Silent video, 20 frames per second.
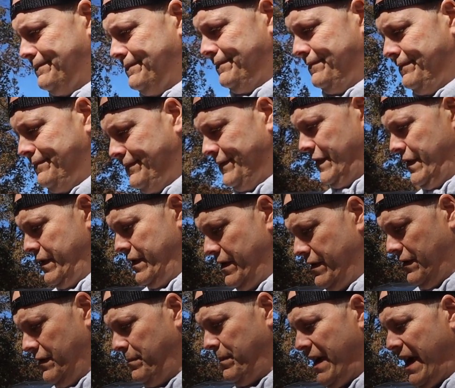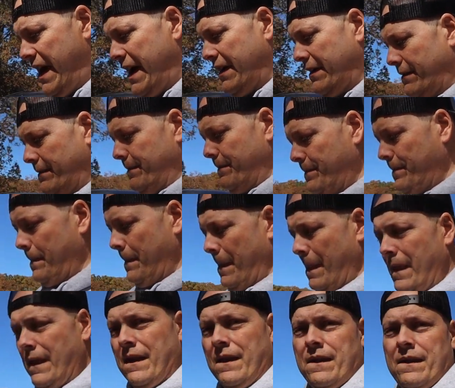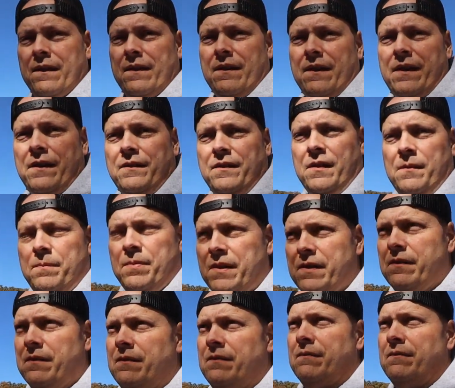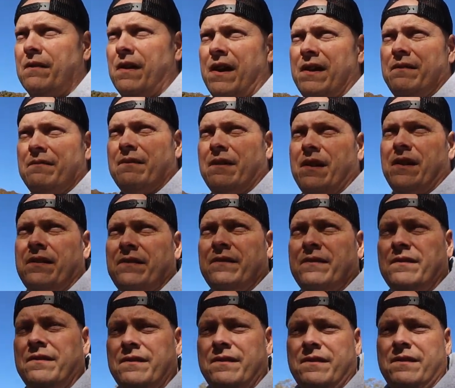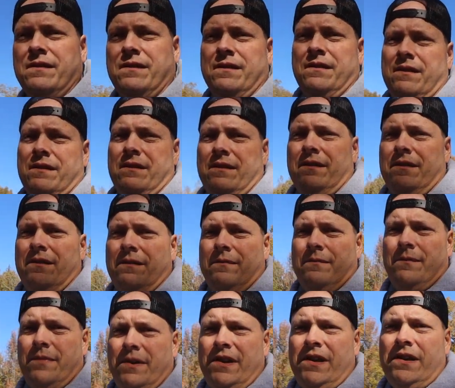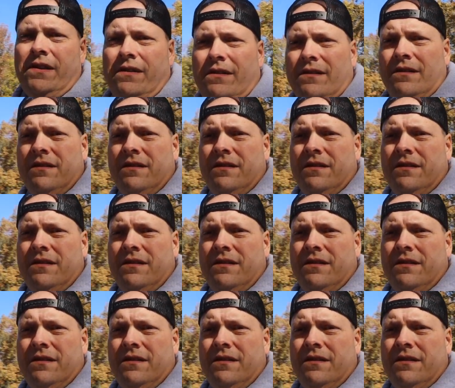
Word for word: a few years back I was up here riding around. But